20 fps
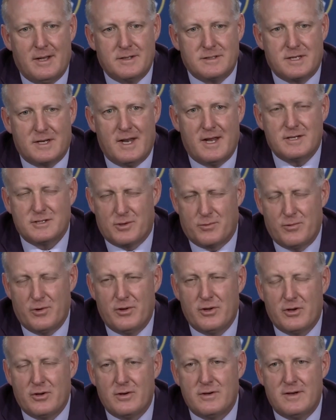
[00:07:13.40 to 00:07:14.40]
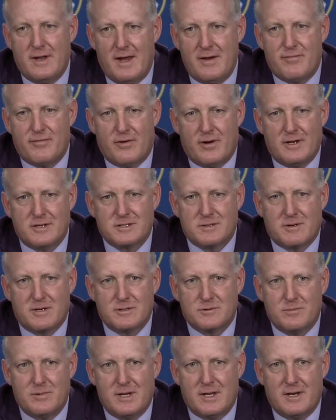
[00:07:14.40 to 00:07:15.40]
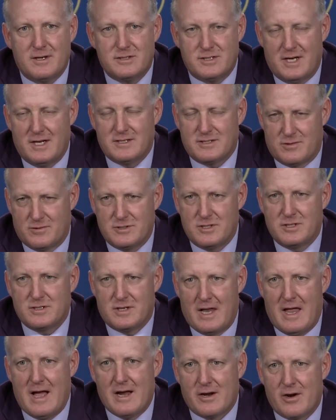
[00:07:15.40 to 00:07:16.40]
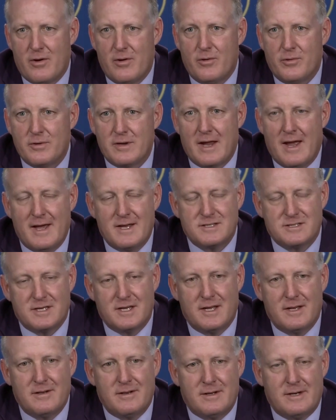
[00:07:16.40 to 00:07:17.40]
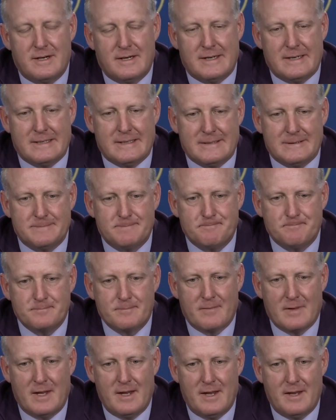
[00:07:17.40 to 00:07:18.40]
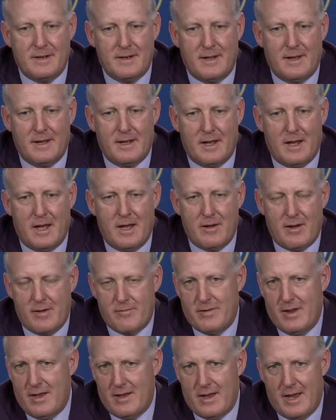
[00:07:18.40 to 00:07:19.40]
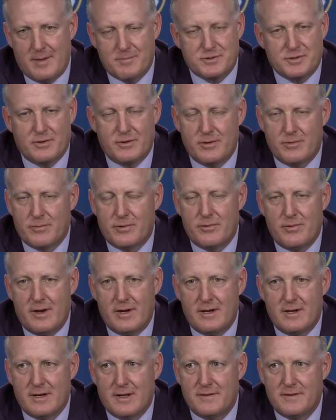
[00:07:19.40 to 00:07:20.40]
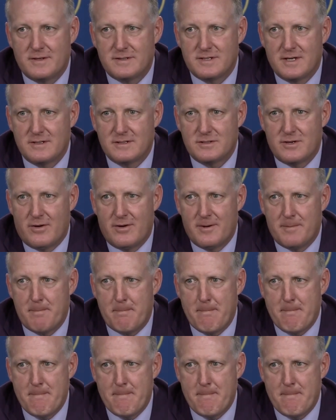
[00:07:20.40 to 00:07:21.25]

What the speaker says: today's a really good day for us because we get a chance to just lock our own guys in. Absolutely, we're ready to get this thing started.